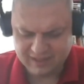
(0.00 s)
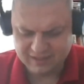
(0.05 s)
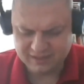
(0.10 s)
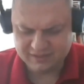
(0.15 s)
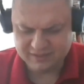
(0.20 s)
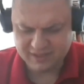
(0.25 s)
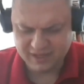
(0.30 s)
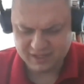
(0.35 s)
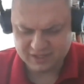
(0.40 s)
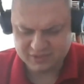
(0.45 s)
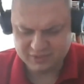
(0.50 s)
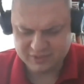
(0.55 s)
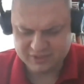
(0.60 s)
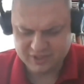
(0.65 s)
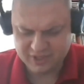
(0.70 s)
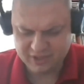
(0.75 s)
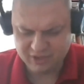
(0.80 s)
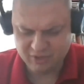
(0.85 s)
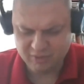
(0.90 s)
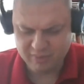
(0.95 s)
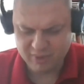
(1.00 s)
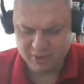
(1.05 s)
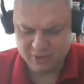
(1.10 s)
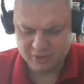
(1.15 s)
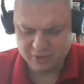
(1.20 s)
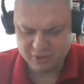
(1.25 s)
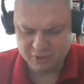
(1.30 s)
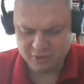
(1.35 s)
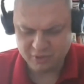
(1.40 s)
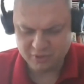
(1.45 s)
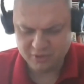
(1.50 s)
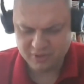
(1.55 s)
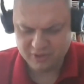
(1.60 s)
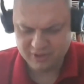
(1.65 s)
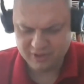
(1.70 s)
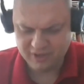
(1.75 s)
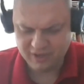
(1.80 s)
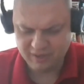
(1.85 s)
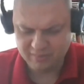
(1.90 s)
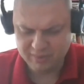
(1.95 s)
talk to each other about your
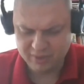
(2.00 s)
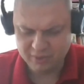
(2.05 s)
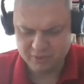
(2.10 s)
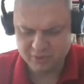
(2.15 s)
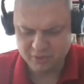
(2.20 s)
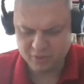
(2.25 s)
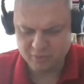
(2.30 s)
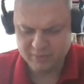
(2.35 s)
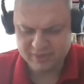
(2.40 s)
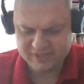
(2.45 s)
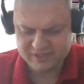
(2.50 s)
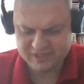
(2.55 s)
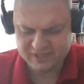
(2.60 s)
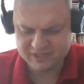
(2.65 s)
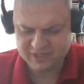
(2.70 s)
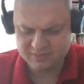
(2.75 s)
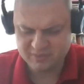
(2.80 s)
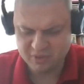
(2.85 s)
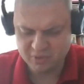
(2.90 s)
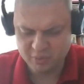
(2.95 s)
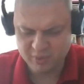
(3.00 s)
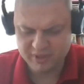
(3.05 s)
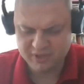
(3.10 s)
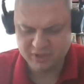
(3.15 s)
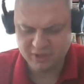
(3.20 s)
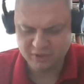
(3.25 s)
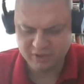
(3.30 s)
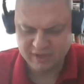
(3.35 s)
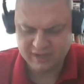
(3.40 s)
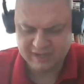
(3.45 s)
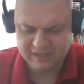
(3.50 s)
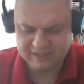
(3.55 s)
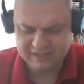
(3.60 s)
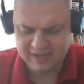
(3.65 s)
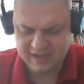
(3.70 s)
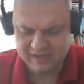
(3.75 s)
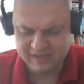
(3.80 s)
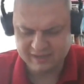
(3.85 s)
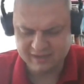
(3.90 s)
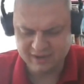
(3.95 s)
business, about what you're getting
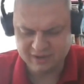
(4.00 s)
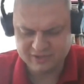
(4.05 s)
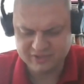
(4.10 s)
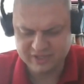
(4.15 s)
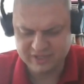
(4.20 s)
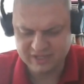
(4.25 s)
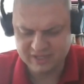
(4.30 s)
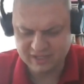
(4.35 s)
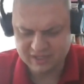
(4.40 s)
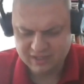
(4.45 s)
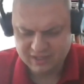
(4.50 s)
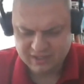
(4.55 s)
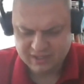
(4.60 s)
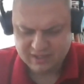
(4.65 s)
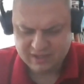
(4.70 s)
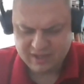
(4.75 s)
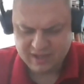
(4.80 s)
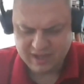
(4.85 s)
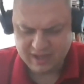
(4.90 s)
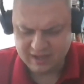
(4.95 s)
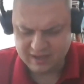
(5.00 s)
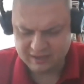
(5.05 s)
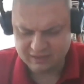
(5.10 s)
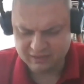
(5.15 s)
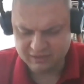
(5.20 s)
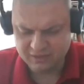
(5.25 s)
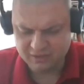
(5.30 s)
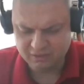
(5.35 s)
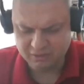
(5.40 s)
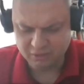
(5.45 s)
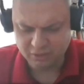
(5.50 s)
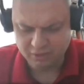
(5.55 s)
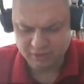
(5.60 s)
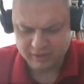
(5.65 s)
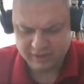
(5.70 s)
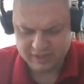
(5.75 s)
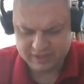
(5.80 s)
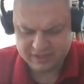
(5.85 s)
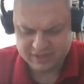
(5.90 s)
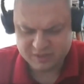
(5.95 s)
done in our city. And
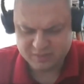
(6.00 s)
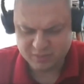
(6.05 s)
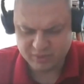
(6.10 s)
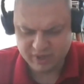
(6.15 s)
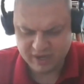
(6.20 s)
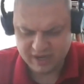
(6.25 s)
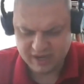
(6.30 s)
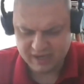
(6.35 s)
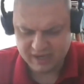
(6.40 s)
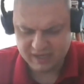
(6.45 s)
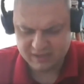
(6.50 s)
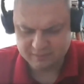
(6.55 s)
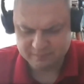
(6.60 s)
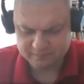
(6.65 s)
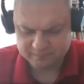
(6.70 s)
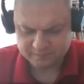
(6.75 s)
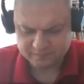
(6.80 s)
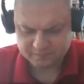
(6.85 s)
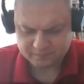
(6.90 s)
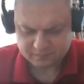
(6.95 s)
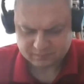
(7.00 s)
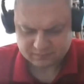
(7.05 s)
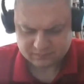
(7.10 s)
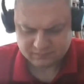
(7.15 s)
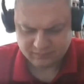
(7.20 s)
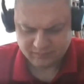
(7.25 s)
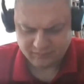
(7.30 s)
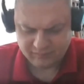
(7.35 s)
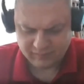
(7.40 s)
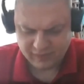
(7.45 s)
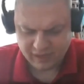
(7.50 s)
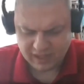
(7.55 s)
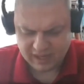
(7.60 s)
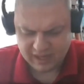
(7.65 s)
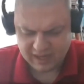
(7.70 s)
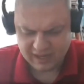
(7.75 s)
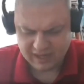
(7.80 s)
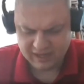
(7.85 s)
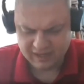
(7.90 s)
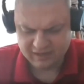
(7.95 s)
Lord, I just pray
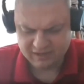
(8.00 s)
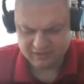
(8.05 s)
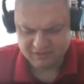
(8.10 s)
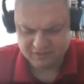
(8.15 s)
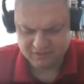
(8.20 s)
that